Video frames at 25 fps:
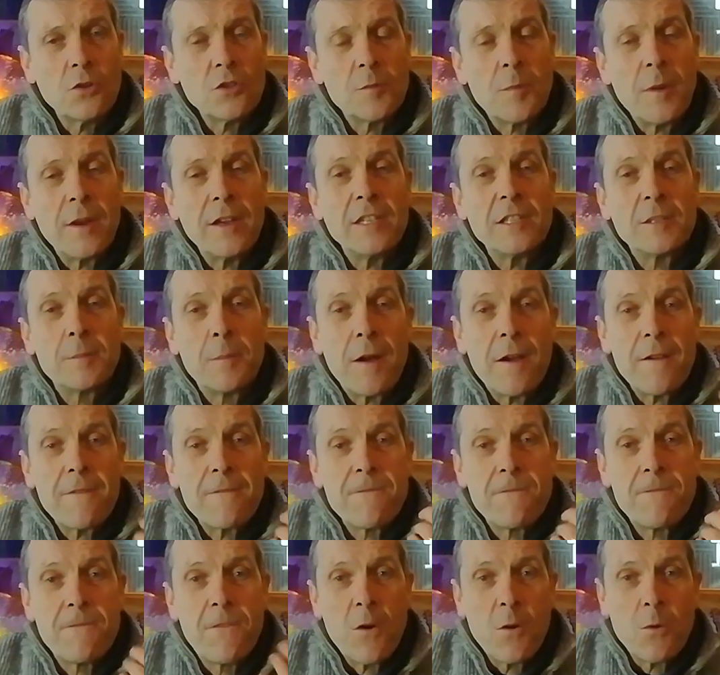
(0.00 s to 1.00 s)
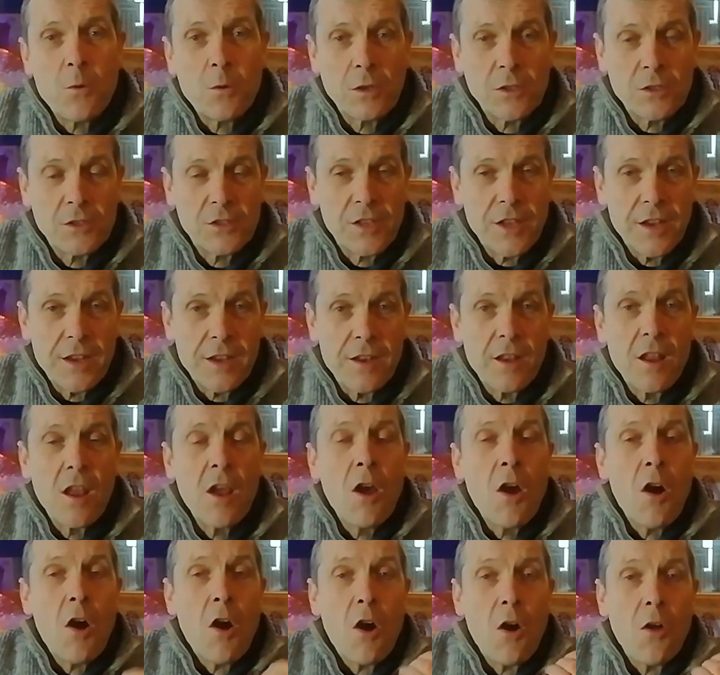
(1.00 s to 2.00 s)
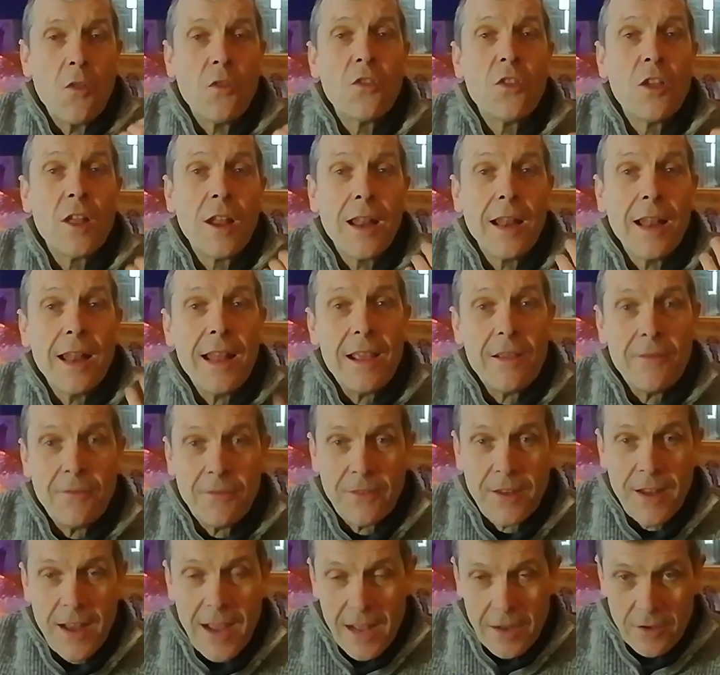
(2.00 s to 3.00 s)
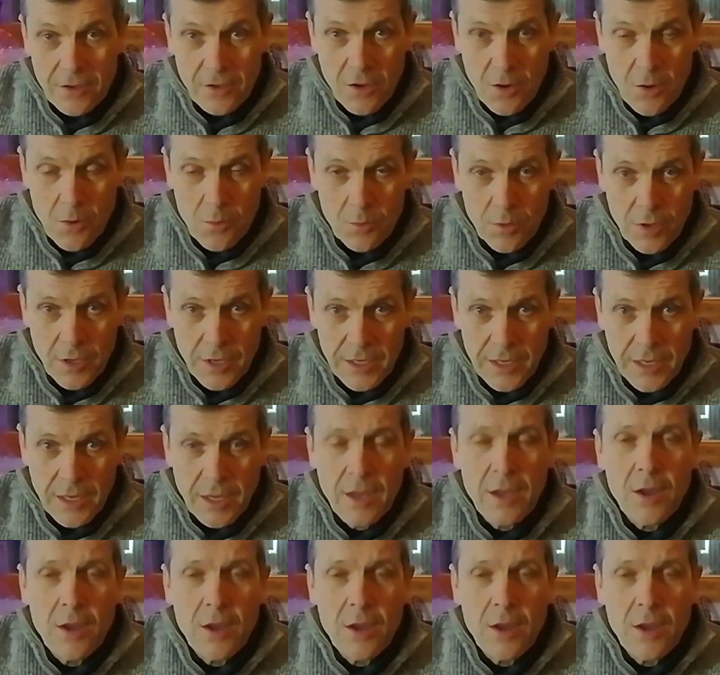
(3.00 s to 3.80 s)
by is by focusing on the left hand only,